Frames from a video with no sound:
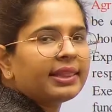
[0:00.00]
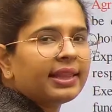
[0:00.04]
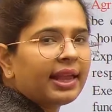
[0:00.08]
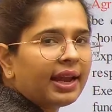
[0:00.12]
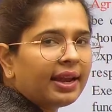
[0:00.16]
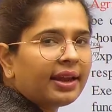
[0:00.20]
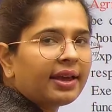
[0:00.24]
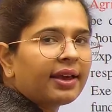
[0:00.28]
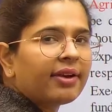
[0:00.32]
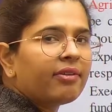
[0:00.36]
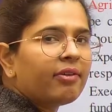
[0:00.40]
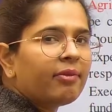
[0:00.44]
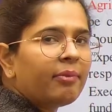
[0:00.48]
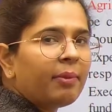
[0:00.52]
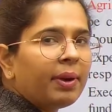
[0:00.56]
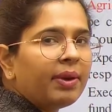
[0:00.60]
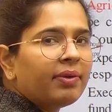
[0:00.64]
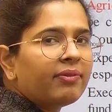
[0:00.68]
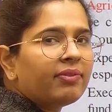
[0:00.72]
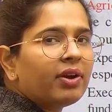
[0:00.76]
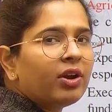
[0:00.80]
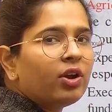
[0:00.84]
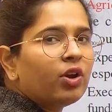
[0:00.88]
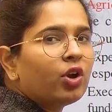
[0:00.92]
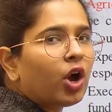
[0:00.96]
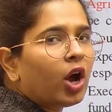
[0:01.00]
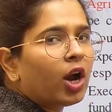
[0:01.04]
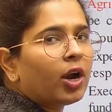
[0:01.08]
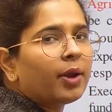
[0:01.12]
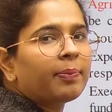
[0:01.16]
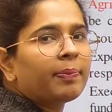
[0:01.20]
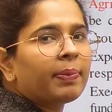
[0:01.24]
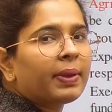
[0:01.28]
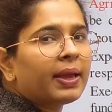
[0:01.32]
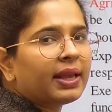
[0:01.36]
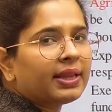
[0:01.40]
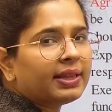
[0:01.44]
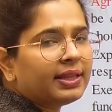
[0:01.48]
then government will
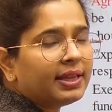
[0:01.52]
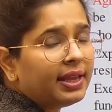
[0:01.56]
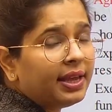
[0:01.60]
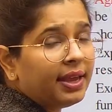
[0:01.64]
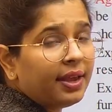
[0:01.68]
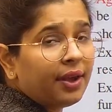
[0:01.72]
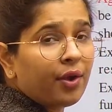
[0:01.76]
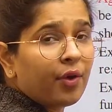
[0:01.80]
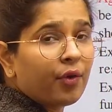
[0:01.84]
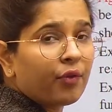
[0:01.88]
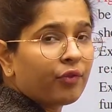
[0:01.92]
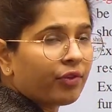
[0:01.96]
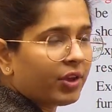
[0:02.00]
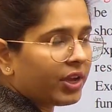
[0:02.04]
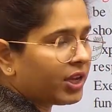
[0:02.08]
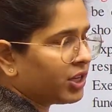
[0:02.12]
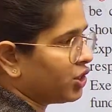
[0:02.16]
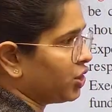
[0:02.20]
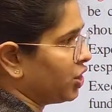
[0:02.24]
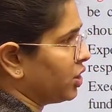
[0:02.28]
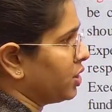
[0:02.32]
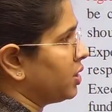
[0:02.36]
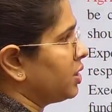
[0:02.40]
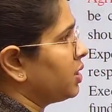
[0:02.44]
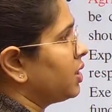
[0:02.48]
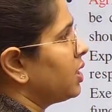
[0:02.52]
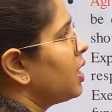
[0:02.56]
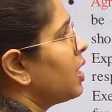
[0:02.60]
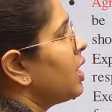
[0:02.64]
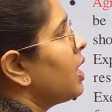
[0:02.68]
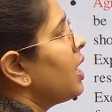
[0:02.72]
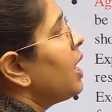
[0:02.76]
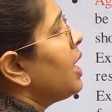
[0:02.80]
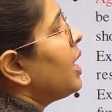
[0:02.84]
not pay the wages.